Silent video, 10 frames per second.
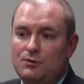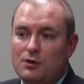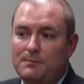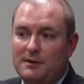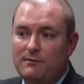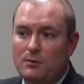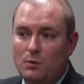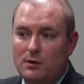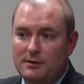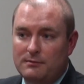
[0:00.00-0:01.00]
jumping
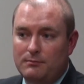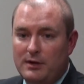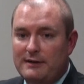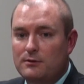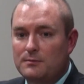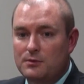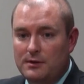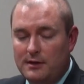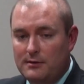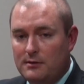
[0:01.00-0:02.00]
from one platform to
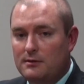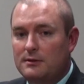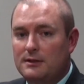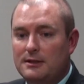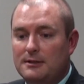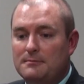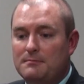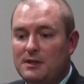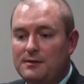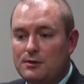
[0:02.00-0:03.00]
another
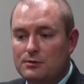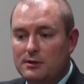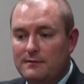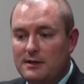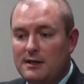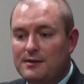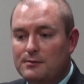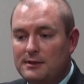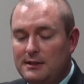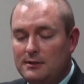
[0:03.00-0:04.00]
is usually a very
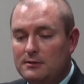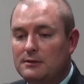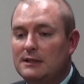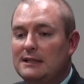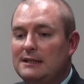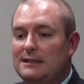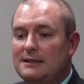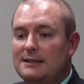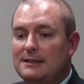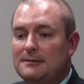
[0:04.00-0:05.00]
costly deal,
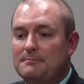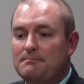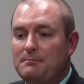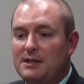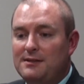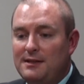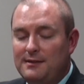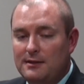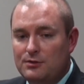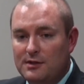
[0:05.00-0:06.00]
but it's
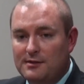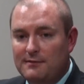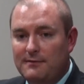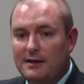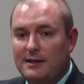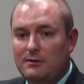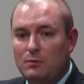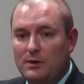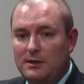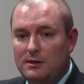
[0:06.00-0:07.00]
easy to justify
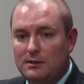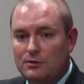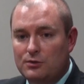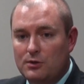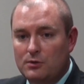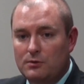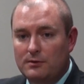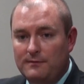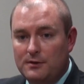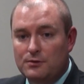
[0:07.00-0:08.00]
when you can
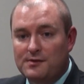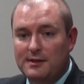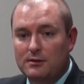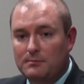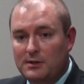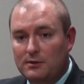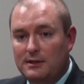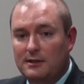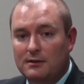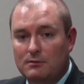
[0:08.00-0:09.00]
show future
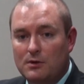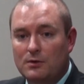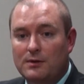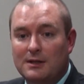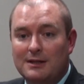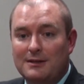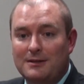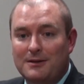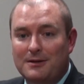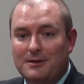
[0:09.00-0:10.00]
scalability and
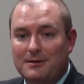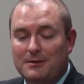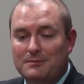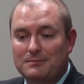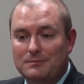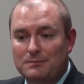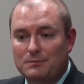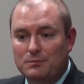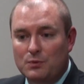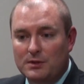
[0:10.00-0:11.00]
growth are
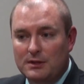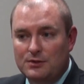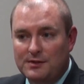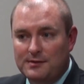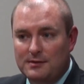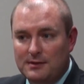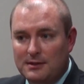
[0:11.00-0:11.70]
really just